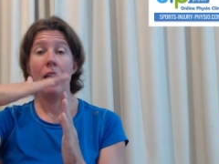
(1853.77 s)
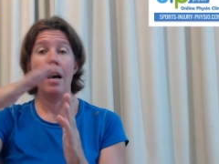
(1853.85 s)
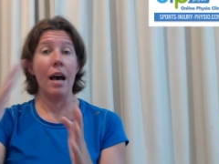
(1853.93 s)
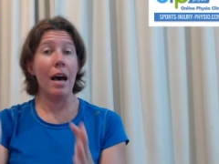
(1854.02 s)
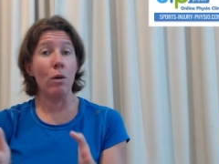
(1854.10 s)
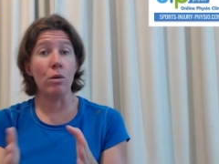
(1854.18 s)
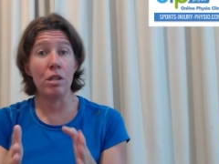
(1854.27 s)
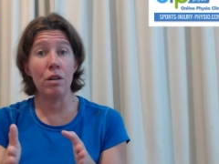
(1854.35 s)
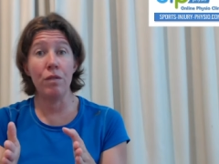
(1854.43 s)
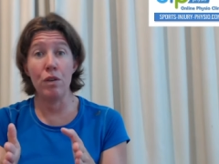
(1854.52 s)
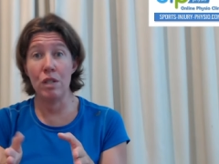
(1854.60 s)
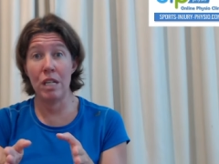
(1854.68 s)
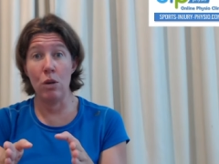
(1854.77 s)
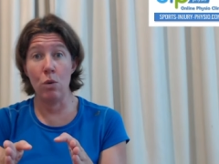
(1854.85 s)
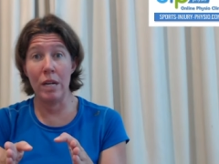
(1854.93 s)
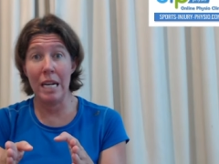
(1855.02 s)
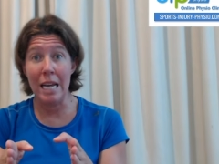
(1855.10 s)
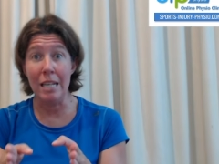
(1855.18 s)
And also, if you see your
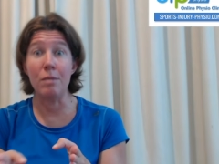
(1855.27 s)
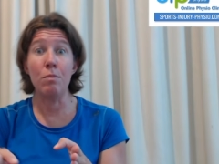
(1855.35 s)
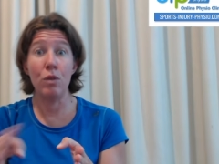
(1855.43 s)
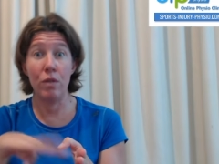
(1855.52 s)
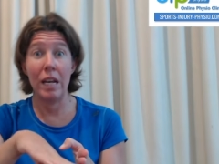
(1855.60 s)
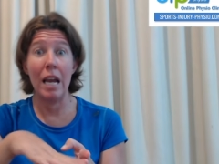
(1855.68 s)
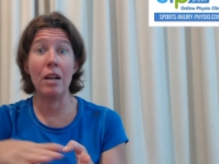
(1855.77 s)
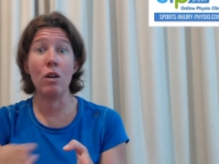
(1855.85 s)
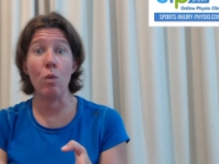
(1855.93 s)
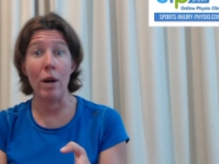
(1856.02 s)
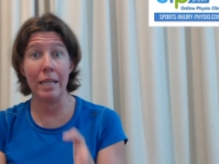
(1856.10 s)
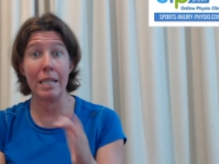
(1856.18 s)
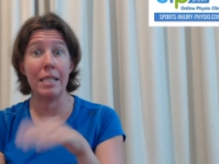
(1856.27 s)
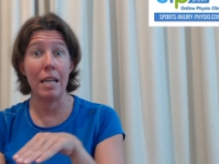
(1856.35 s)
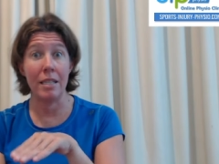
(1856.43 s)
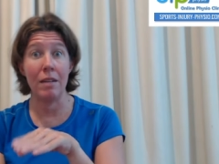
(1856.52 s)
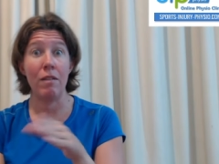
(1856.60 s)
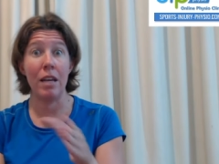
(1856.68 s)
knees moving in quite
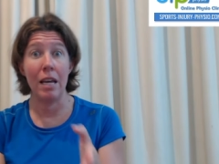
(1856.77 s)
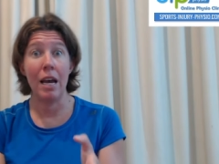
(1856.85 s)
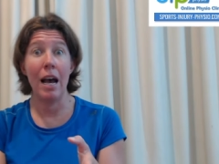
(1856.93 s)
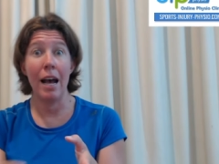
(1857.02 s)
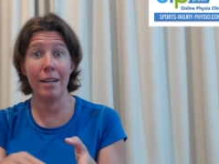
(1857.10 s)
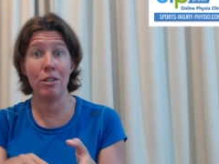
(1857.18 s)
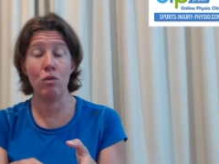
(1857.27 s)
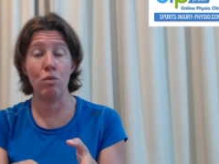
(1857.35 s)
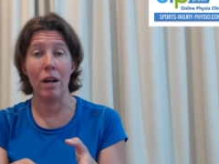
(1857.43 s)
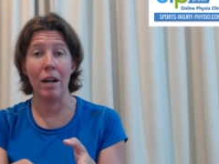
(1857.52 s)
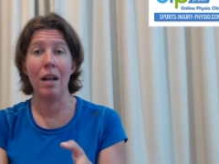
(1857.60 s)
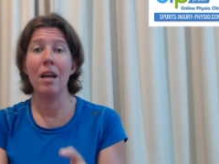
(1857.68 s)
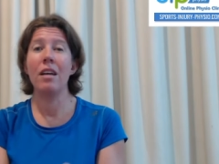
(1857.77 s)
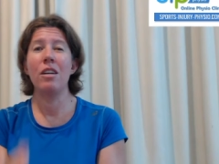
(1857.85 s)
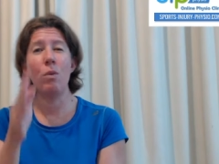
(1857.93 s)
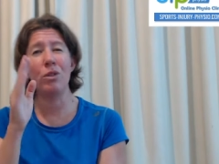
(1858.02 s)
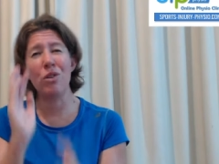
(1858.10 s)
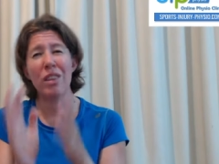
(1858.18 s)
excessively as you run, you
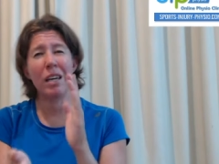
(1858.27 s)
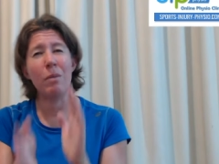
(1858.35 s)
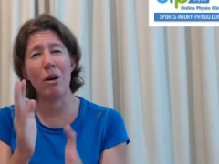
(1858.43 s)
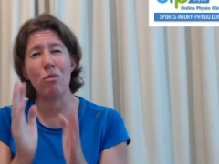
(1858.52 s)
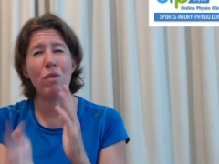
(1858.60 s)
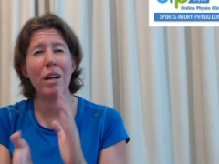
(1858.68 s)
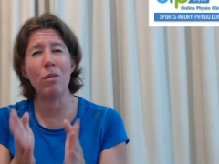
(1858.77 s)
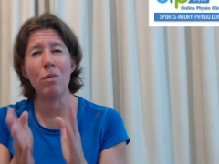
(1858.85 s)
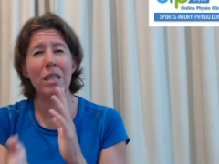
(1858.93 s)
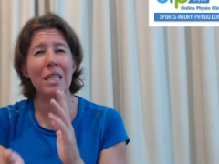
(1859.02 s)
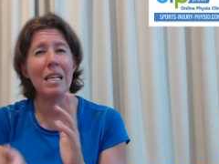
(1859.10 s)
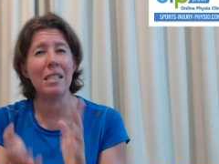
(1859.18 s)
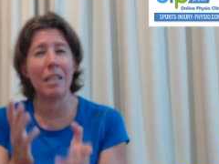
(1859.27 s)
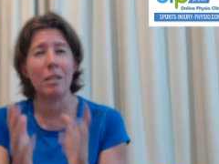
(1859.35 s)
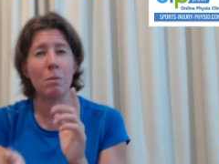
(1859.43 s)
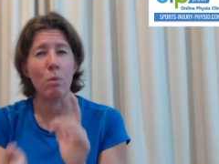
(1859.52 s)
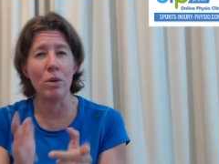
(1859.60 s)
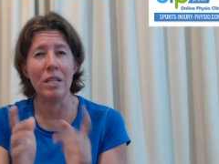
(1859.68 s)
want to think about running with knees that's
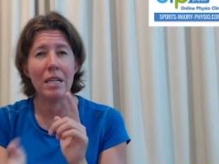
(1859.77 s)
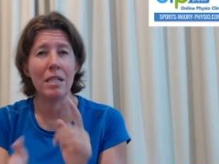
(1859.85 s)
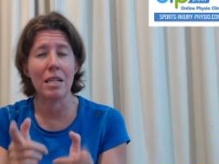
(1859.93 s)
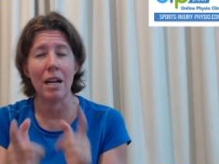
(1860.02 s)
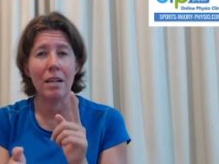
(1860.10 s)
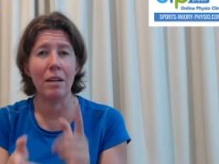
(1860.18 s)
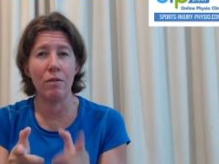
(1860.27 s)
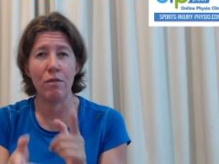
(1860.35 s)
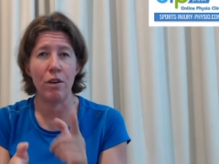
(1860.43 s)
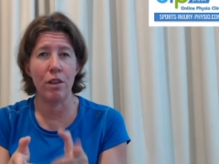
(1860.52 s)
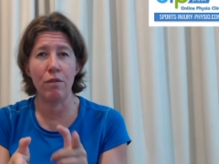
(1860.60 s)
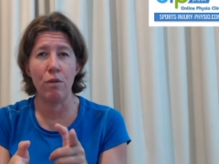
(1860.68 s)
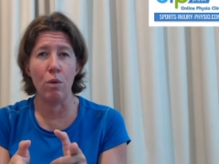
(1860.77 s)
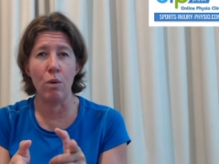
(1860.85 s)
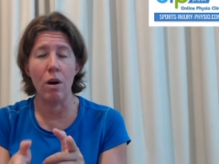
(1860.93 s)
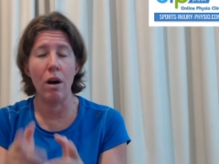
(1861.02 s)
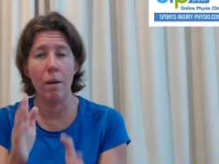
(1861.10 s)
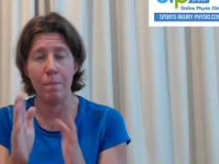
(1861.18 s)
pointing slightly further
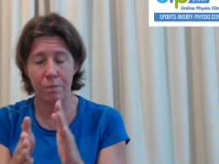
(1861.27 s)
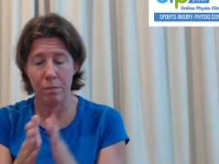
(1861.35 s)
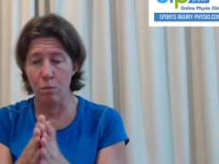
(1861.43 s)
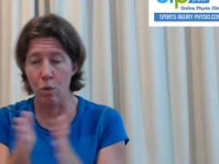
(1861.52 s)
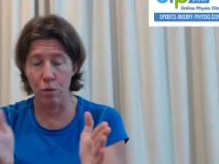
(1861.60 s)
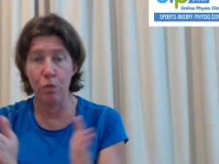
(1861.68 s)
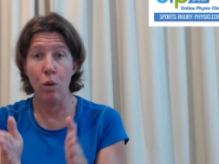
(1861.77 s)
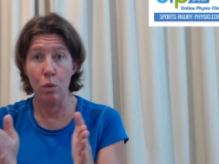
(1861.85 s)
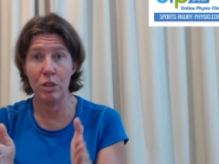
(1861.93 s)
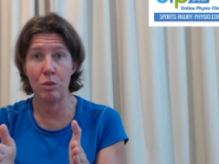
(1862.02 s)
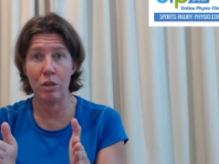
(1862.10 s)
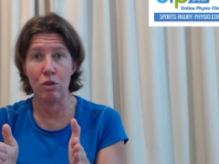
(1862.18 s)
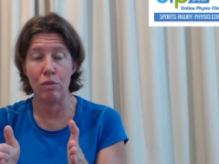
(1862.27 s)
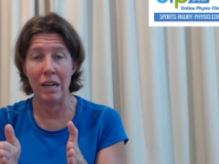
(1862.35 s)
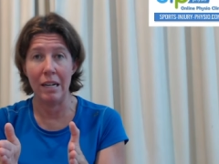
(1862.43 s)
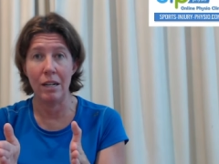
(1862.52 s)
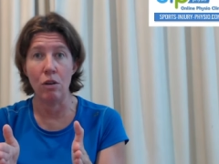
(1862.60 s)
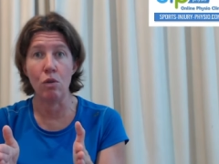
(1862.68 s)
more forwards when you run,
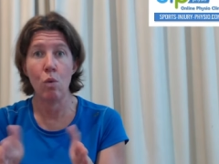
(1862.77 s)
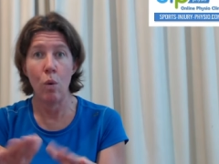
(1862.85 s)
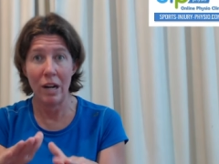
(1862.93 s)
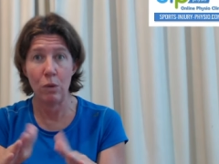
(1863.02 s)
and don't quite